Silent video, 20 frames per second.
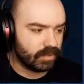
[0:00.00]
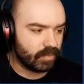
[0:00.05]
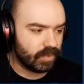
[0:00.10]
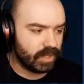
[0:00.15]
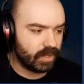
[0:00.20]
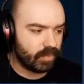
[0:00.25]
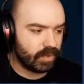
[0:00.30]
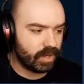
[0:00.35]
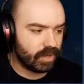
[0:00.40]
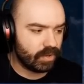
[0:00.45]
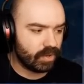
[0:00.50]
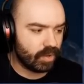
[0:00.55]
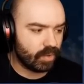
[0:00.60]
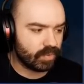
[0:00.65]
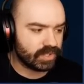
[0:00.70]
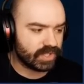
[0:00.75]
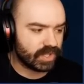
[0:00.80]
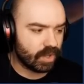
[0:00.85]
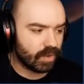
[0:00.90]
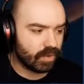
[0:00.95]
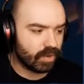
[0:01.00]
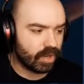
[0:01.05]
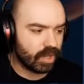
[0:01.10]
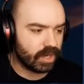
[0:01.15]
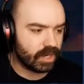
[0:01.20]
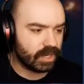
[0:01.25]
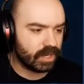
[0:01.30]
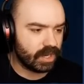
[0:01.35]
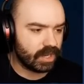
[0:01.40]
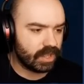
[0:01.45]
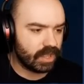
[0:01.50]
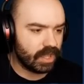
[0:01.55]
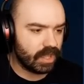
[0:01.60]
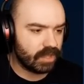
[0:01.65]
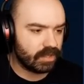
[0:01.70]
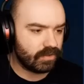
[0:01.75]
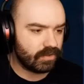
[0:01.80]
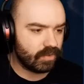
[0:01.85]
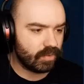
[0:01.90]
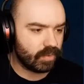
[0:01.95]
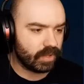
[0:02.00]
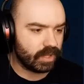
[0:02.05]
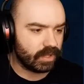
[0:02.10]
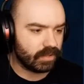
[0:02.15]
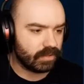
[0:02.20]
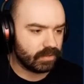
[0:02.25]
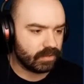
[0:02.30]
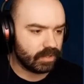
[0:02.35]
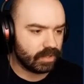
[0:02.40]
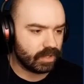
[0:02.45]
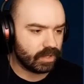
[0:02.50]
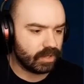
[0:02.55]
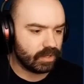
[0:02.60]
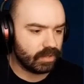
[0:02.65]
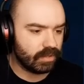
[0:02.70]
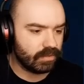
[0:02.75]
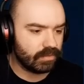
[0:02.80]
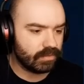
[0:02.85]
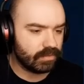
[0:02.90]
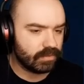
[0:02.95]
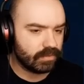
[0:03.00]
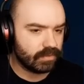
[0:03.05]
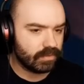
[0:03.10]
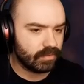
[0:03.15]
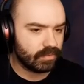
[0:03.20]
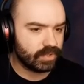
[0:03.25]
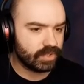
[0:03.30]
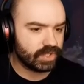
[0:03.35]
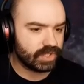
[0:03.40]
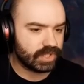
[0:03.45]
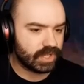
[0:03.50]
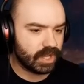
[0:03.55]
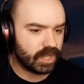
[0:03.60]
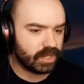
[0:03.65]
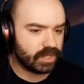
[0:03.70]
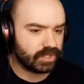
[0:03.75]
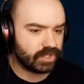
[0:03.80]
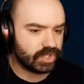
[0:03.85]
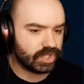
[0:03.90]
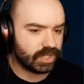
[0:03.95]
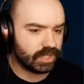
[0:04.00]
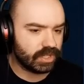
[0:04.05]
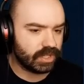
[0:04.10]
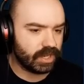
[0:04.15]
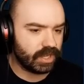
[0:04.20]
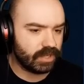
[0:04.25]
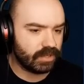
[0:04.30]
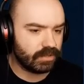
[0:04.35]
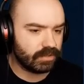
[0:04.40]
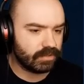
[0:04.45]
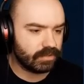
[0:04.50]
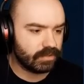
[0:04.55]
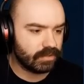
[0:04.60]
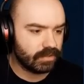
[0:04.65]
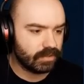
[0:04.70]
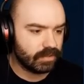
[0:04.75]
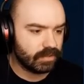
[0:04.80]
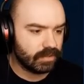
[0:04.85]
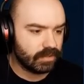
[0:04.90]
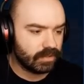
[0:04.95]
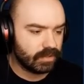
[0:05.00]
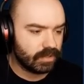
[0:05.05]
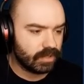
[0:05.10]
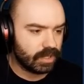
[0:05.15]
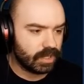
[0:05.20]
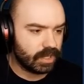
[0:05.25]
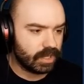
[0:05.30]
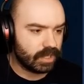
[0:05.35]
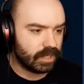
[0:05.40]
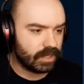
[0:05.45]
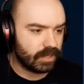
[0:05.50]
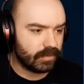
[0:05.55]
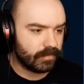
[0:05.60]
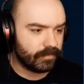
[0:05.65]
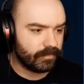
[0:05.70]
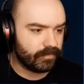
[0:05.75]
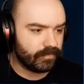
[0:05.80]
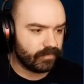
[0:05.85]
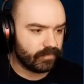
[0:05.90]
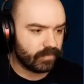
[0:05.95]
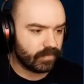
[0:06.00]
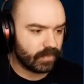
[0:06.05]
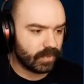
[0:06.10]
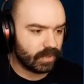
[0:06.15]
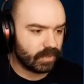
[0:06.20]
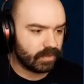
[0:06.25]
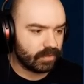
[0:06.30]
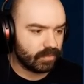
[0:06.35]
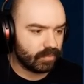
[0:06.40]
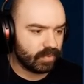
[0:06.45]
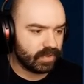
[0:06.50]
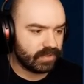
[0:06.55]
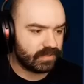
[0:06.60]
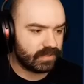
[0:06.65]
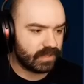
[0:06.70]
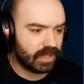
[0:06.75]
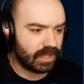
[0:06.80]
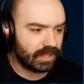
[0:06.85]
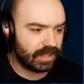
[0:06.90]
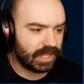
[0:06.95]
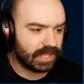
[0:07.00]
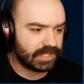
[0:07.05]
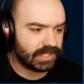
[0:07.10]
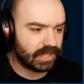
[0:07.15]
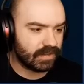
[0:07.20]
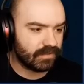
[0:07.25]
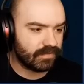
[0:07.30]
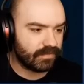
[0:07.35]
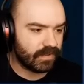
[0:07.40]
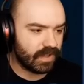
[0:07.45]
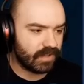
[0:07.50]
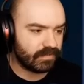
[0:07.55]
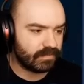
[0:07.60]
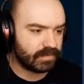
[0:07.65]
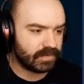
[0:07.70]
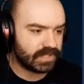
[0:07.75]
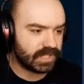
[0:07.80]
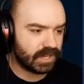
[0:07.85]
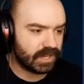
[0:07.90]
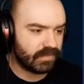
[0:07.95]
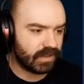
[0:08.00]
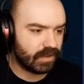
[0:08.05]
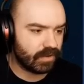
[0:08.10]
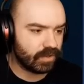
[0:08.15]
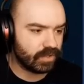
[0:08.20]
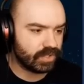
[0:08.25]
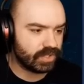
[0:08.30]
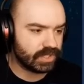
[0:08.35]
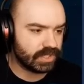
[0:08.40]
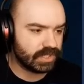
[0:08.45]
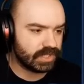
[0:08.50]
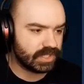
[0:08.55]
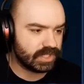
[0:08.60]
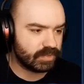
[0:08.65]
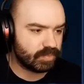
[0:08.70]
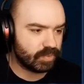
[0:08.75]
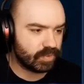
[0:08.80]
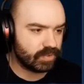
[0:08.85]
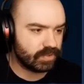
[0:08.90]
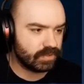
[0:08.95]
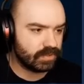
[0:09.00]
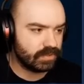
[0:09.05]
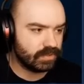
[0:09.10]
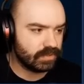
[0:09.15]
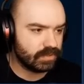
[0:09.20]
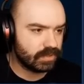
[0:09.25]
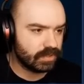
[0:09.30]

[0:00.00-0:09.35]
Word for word: We, we don't know what's going on under there, do we? You know? We're just kind of chilling out um, with uh, less than 5% of our oceans explored.